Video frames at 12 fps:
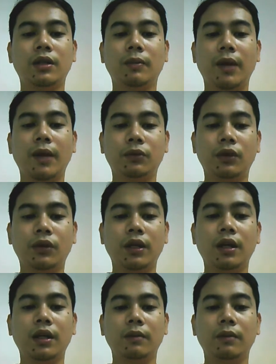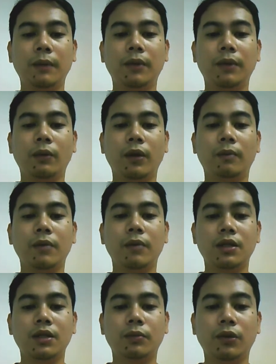the top 3, AMAP and
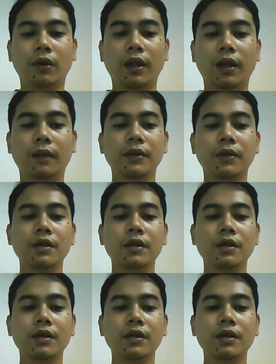webmail supported,